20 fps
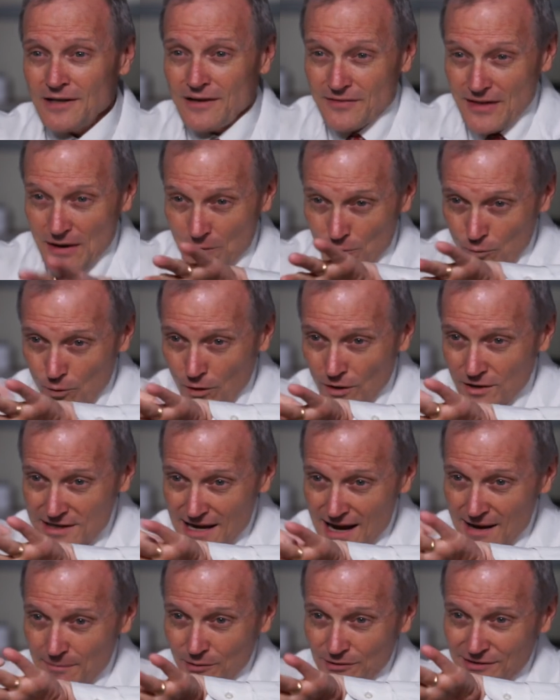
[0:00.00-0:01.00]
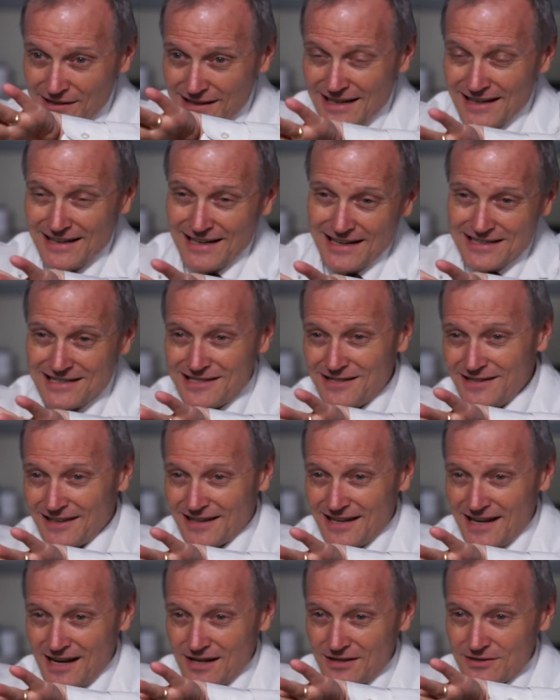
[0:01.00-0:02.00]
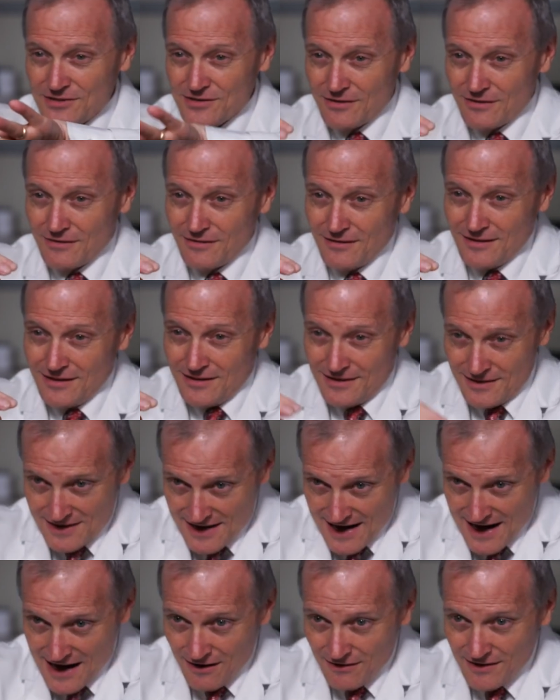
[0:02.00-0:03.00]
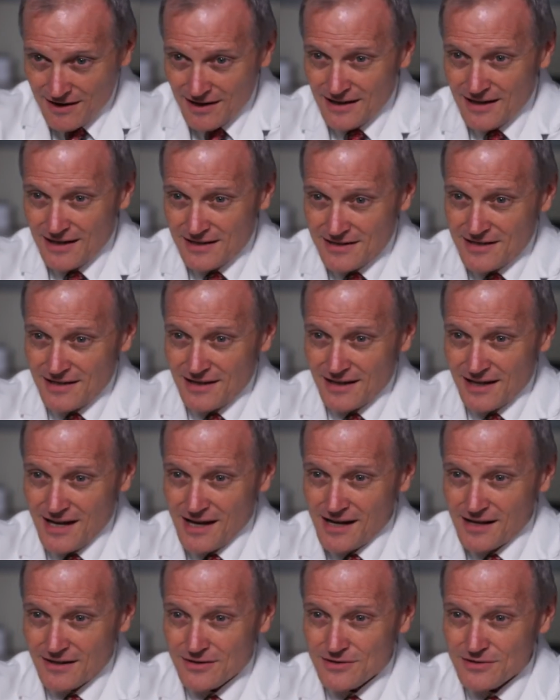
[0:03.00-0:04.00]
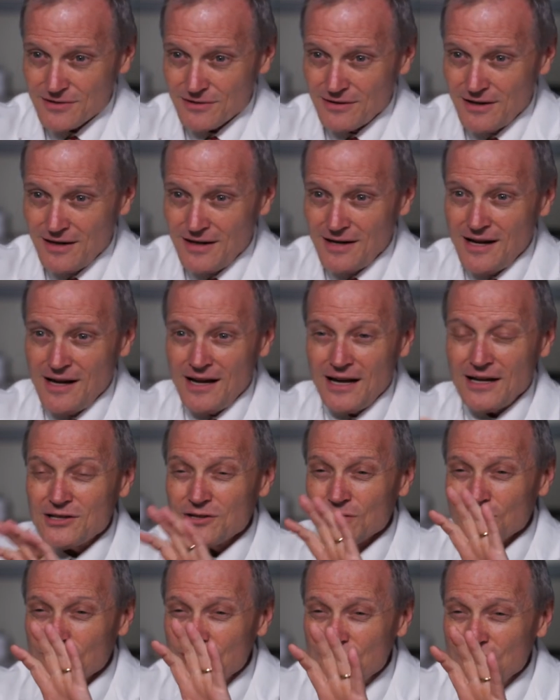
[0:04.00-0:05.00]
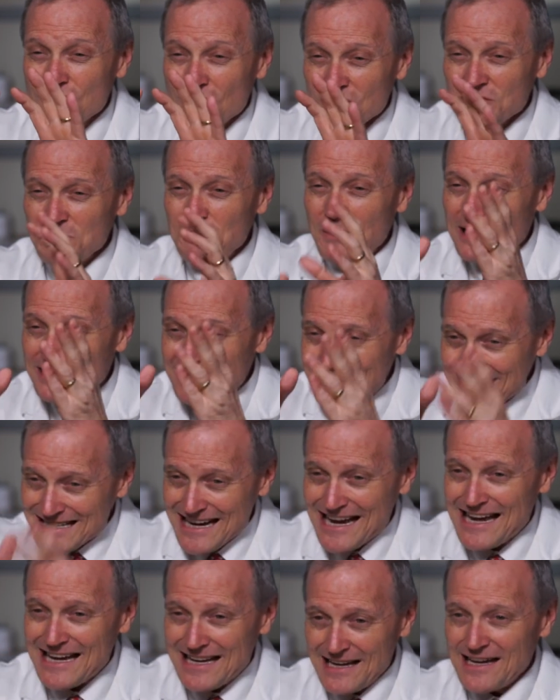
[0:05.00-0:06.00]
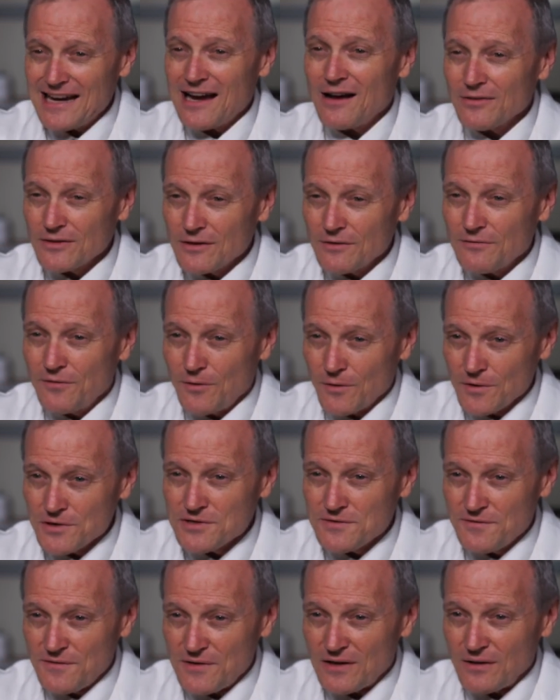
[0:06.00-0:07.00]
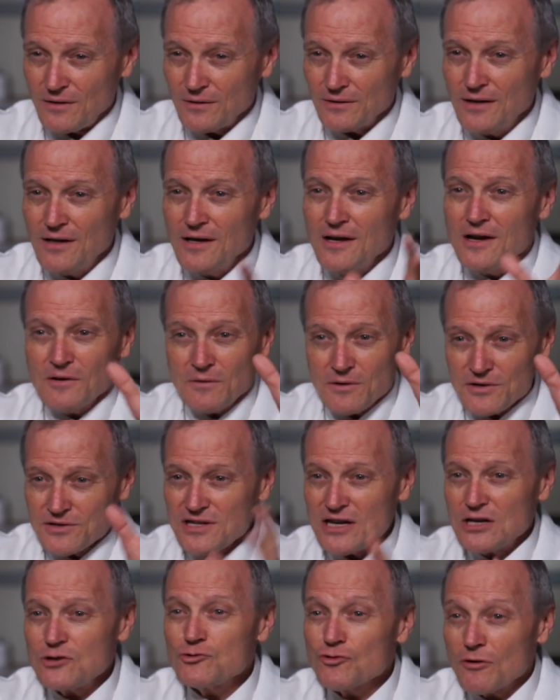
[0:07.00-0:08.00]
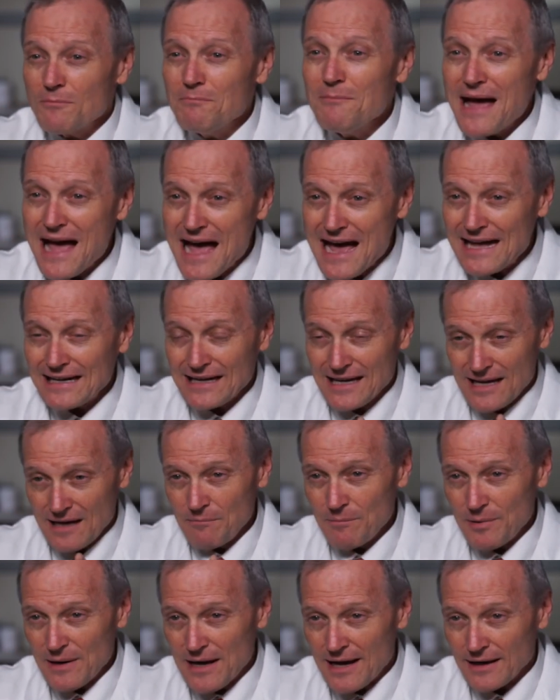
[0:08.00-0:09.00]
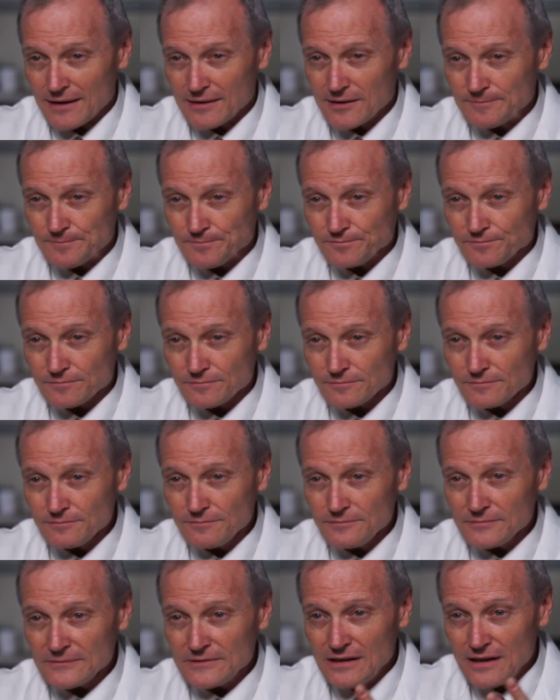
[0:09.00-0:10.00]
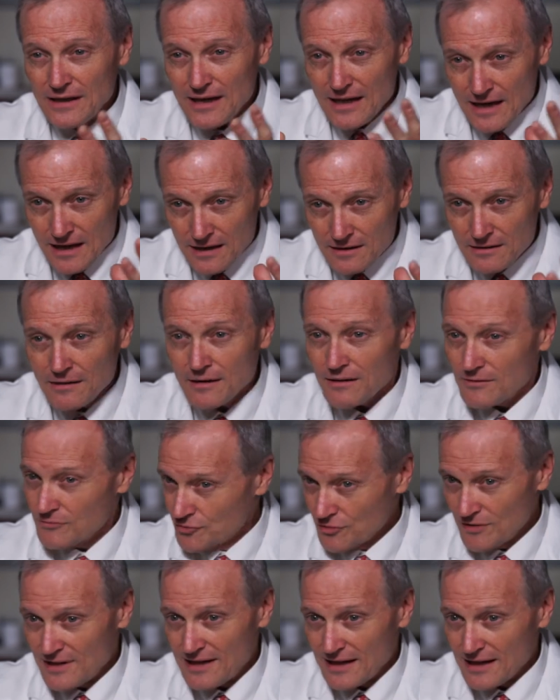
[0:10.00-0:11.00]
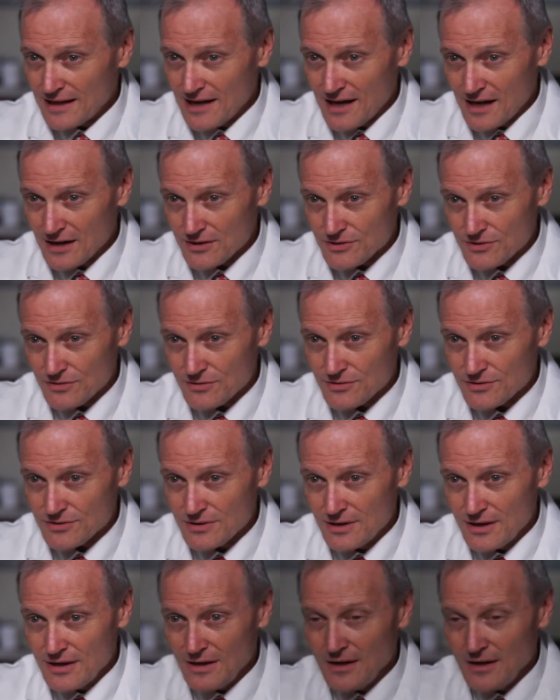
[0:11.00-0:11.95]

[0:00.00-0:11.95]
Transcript: that weren't able to get into the cancer, now can get to the cancer. And so just by taking out the force field, we're seeing dramatic impact in treating cancers.